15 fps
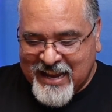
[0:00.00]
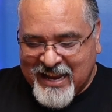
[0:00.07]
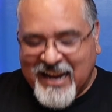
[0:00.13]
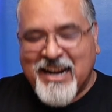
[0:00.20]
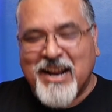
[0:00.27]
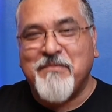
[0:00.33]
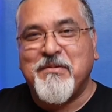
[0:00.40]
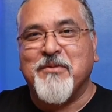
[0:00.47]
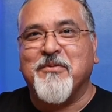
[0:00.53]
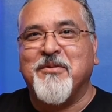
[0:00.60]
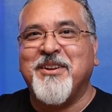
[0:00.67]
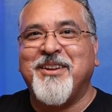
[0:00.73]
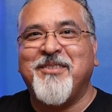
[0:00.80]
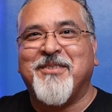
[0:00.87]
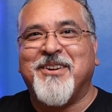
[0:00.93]
And I've been
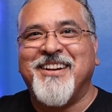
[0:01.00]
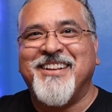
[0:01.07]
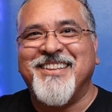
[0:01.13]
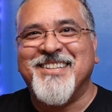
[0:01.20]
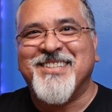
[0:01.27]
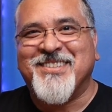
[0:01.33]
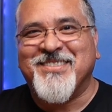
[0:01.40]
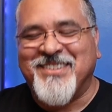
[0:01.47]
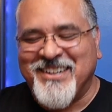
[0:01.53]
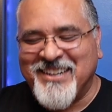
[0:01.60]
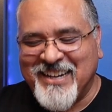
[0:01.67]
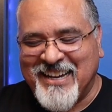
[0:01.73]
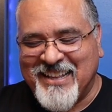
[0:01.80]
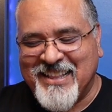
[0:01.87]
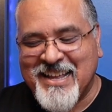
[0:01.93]
really wanting this
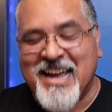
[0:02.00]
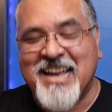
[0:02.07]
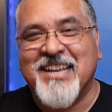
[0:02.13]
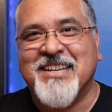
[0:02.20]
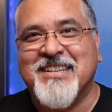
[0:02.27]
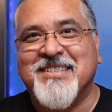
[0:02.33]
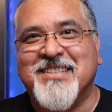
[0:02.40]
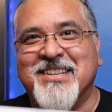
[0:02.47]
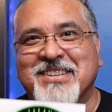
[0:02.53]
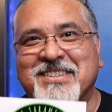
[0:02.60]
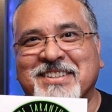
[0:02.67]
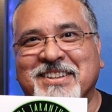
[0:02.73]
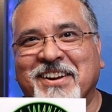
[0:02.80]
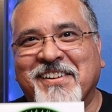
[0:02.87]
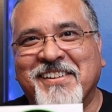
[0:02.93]
one, and that is the
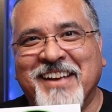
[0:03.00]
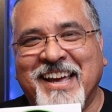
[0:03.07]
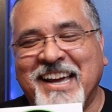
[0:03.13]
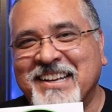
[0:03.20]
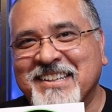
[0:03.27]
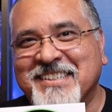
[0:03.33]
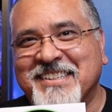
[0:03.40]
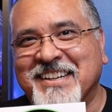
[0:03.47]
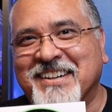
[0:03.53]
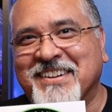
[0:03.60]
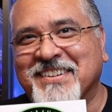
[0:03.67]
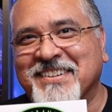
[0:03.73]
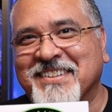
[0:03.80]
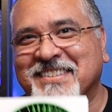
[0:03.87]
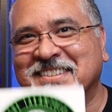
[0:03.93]
Skull Gang sticker.